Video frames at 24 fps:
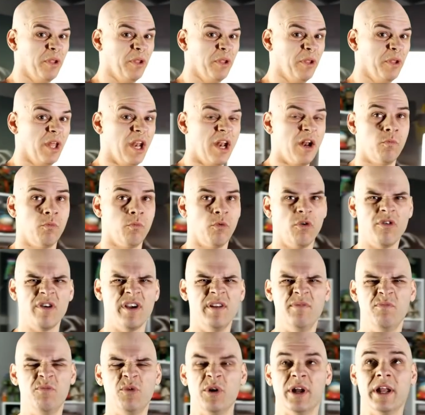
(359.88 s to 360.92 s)
and see what
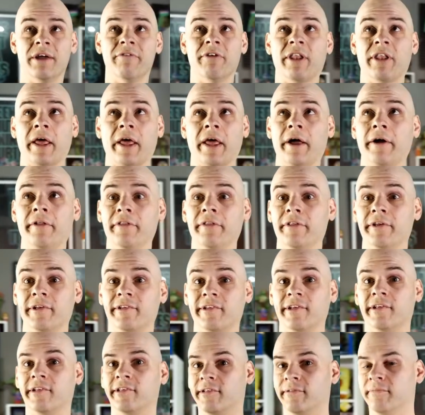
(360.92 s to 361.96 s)
works for your shot.
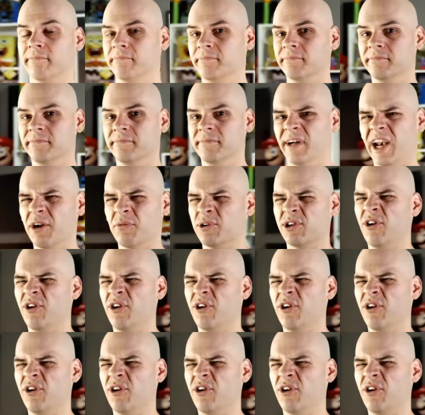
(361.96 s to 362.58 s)
You can add as